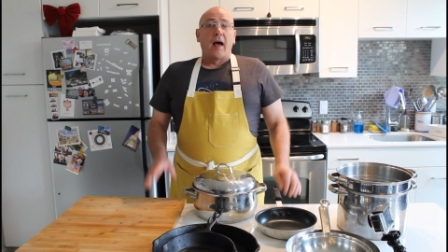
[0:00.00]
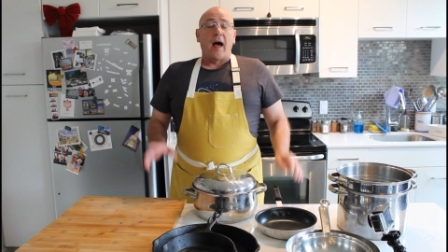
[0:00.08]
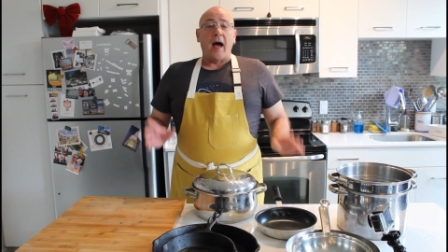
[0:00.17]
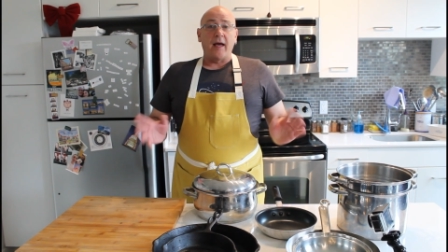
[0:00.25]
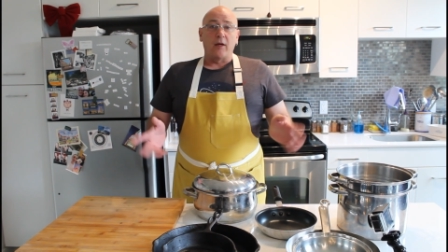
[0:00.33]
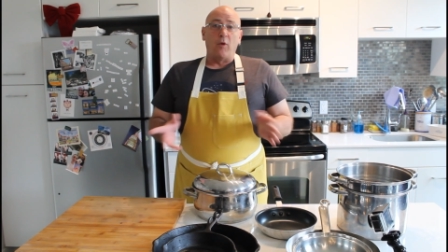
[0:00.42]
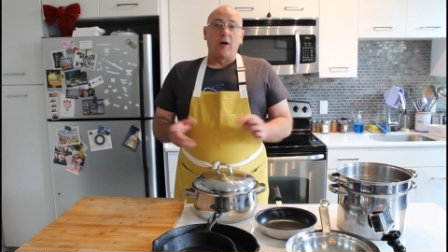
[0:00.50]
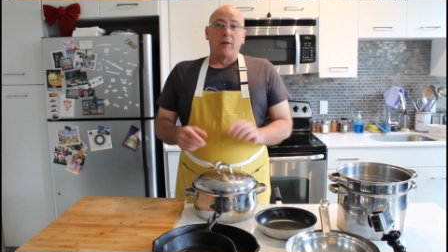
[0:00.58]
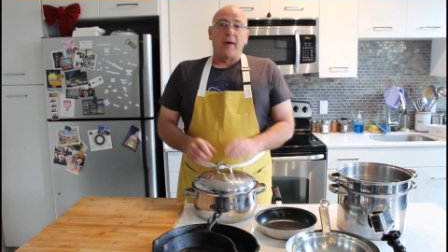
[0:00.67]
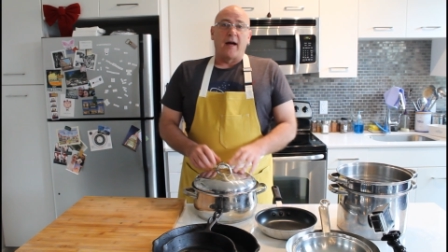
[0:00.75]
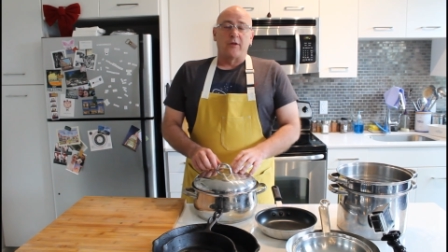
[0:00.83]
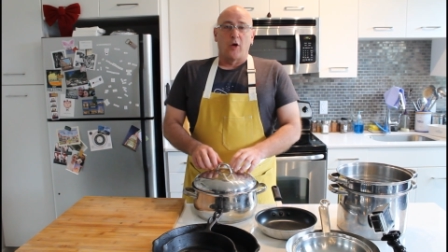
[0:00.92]
Hi, and
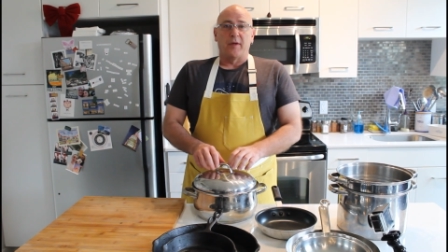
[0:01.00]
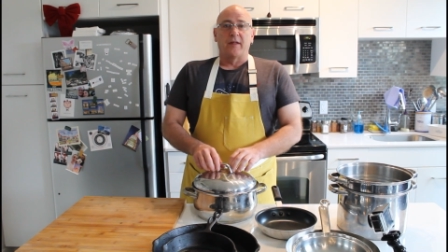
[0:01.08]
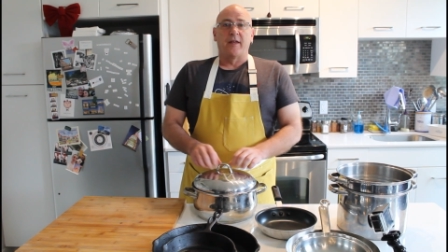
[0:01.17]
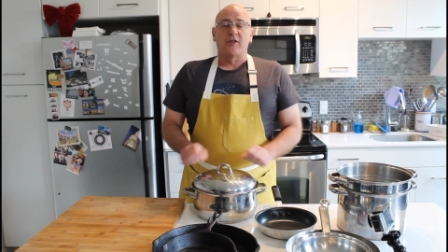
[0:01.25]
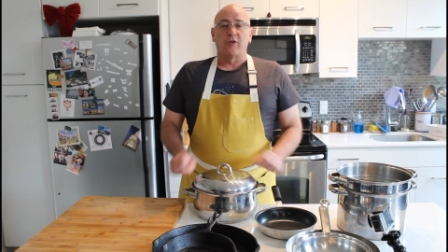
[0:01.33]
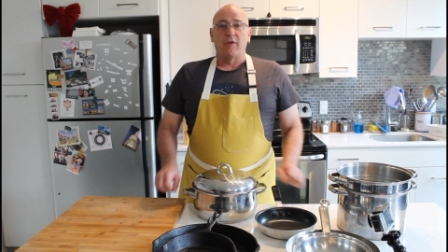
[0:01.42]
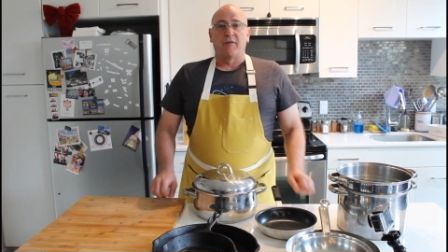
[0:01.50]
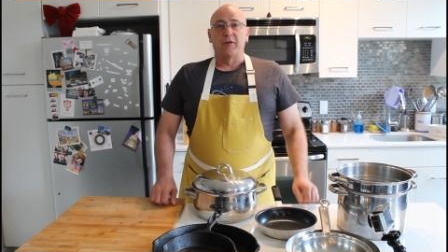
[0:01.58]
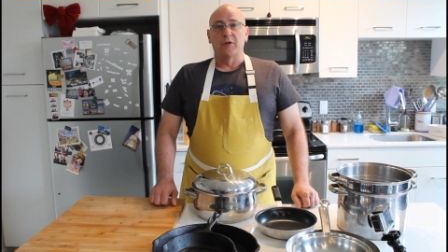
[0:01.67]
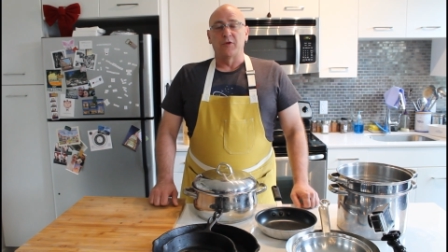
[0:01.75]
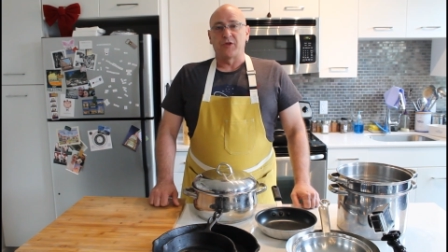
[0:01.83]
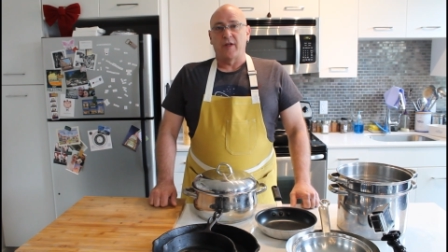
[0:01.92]
welcome back to Urban Kitchen
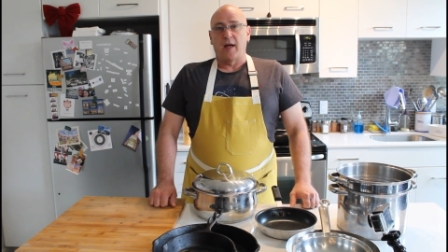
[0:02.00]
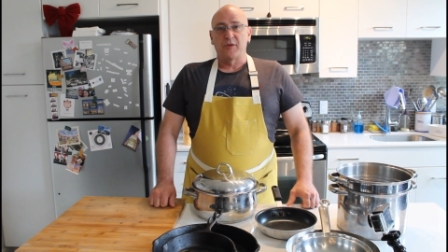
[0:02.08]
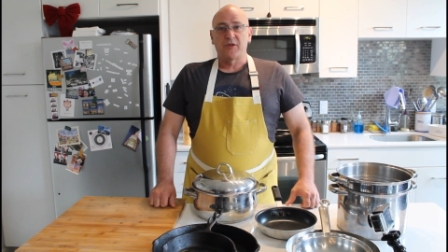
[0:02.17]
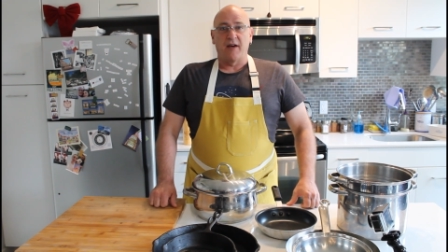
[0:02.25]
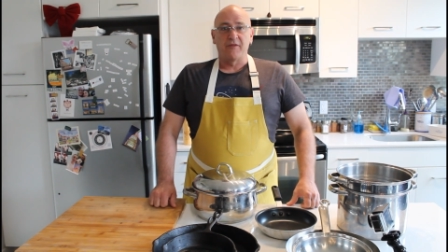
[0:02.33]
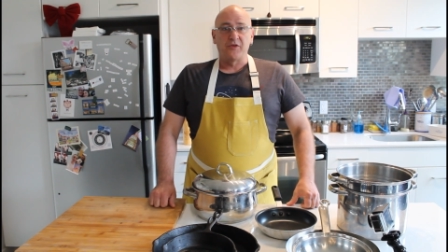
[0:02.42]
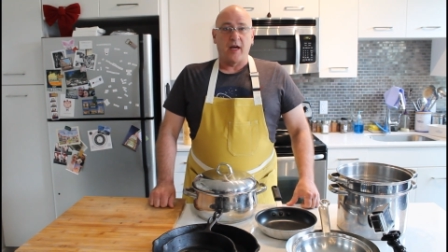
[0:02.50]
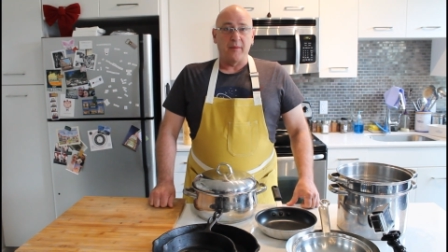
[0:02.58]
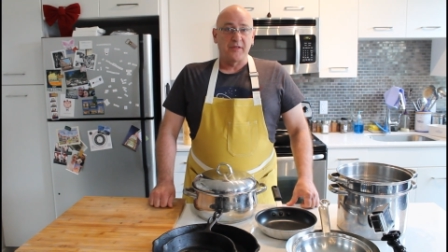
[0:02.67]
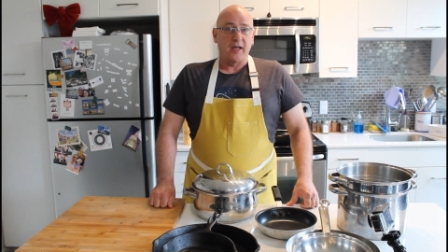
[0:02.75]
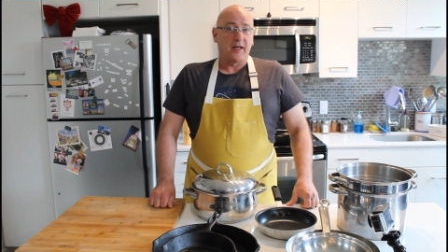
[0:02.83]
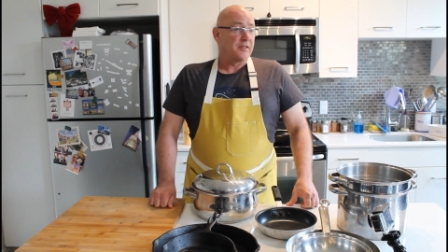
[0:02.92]
Revolution. I'm Chef
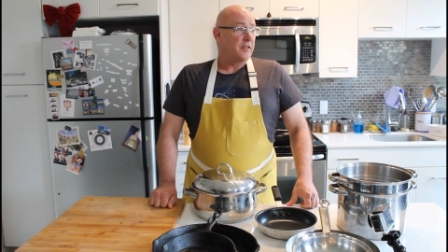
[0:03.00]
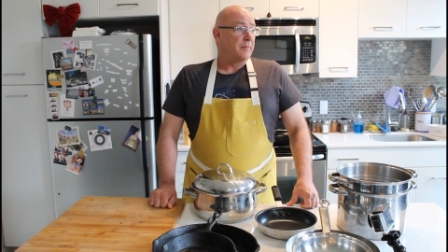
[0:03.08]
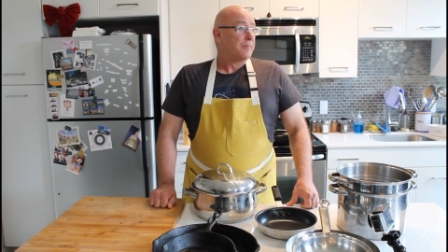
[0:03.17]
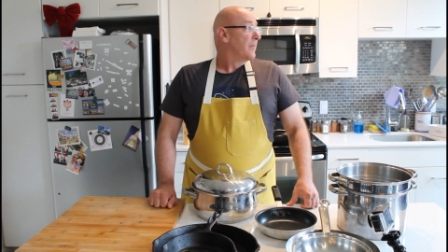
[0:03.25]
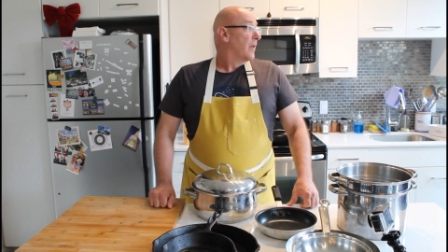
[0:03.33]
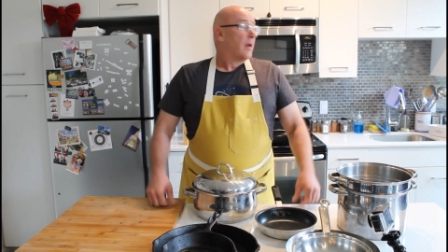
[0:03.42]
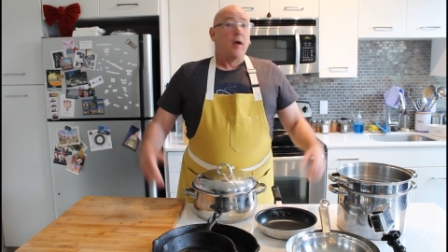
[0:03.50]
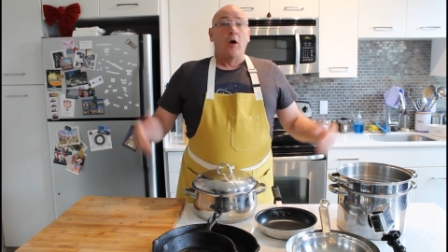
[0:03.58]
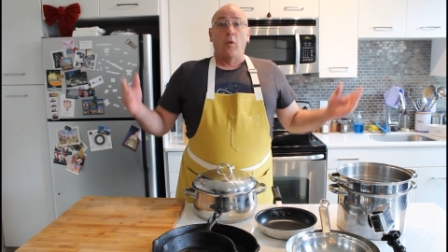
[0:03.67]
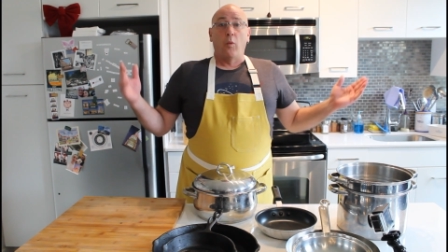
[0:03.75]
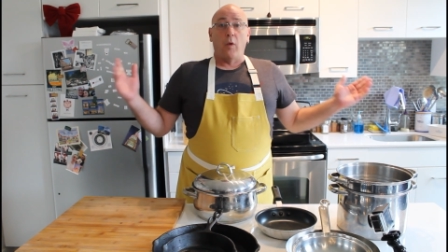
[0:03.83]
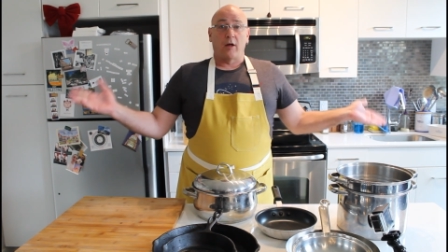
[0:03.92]
James Hudson.
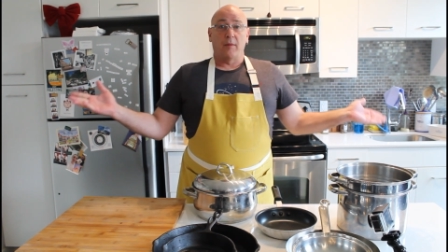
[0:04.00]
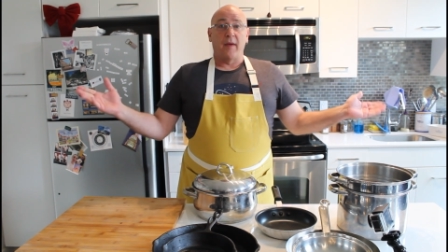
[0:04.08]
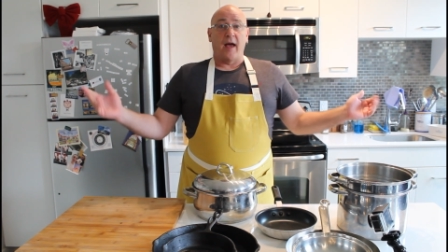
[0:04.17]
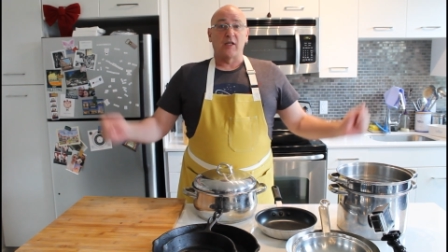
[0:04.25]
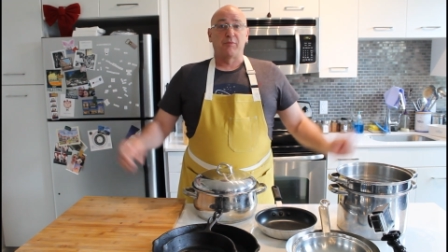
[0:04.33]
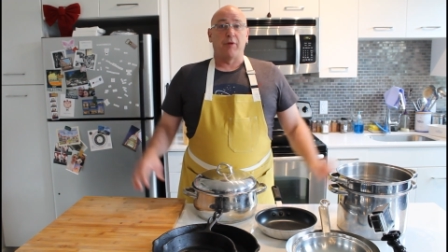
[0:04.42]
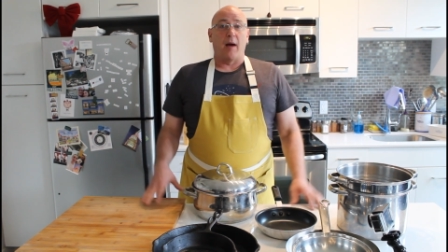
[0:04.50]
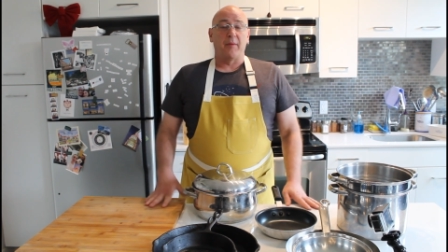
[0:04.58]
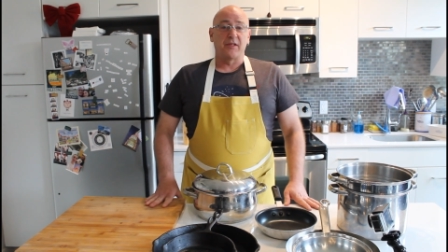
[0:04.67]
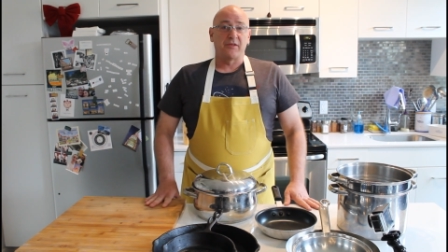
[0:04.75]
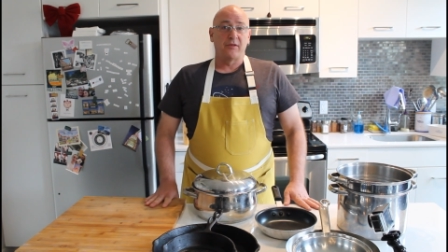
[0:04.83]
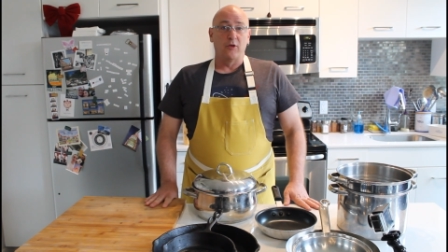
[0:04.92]
Welcome, as
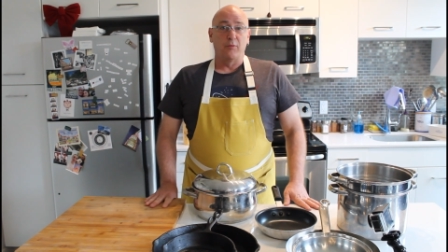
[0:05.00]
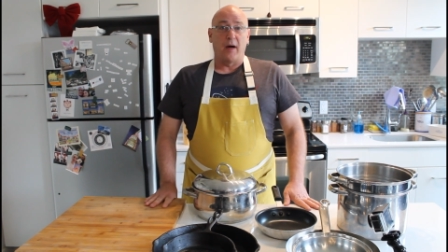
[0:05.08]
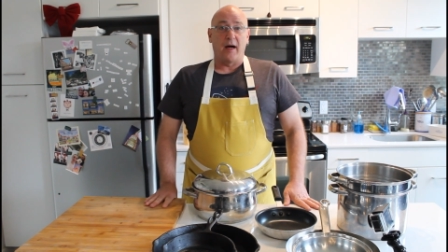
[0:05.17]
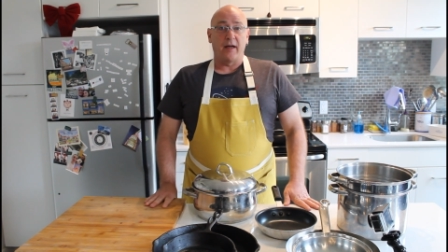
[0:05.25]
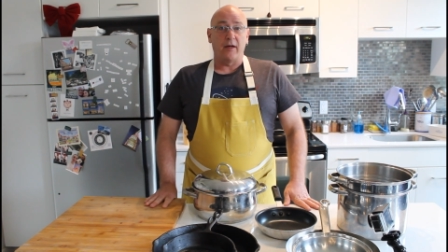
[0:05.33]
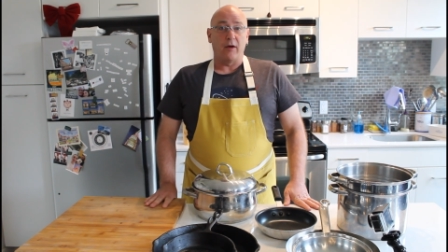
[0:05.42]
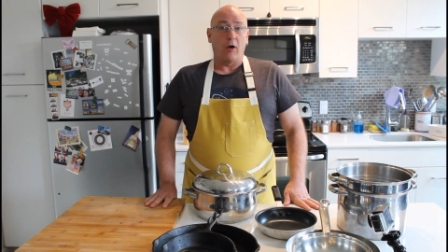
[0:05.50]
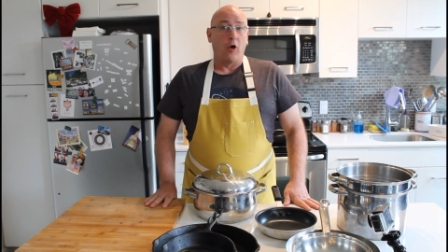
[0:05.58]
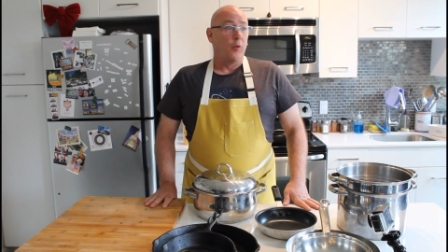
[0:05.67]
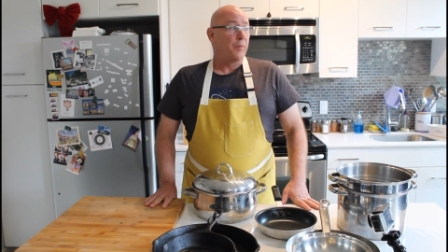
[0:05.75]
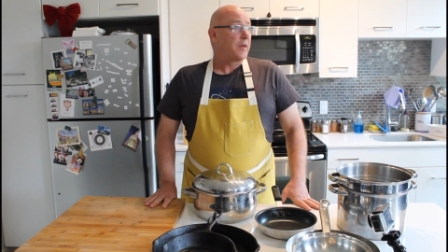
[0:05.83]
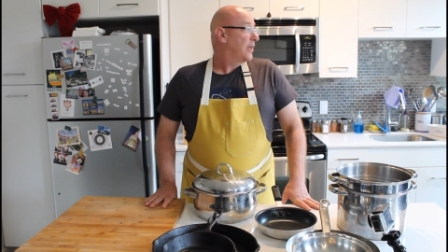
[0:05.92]
promised, to my
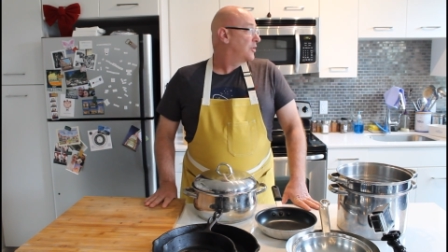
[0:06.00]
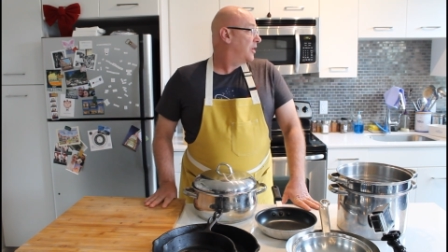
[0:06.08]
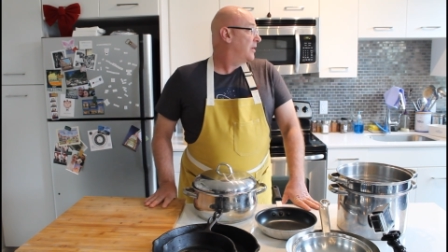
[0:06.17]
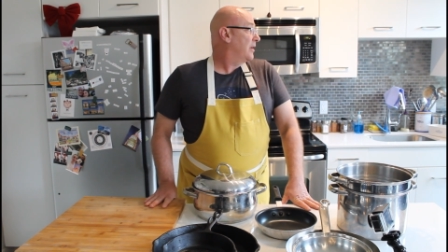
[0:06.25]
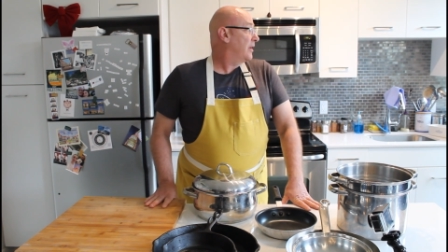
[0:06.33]
home kitchen